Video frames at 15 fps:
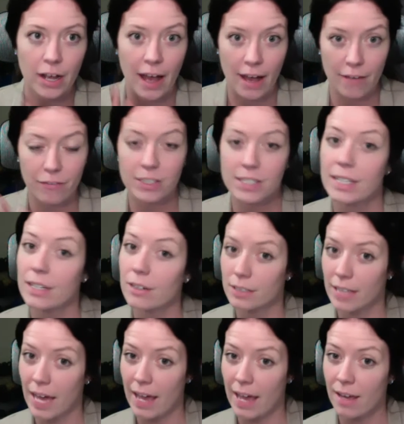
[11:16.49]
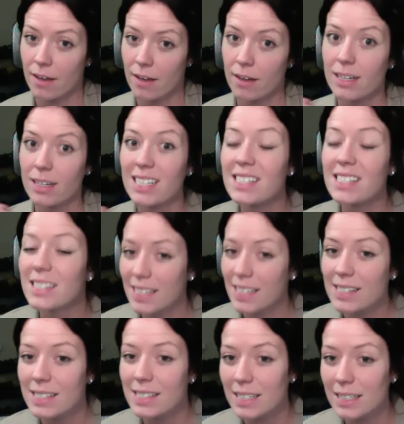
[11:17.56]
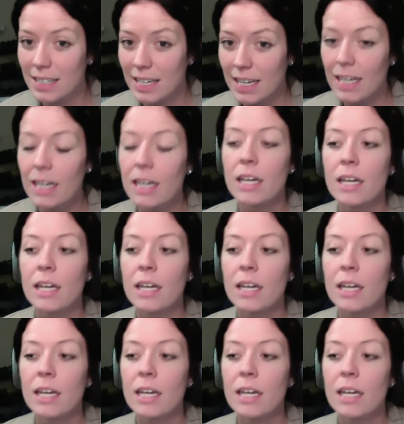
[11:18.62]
every single day, consistently,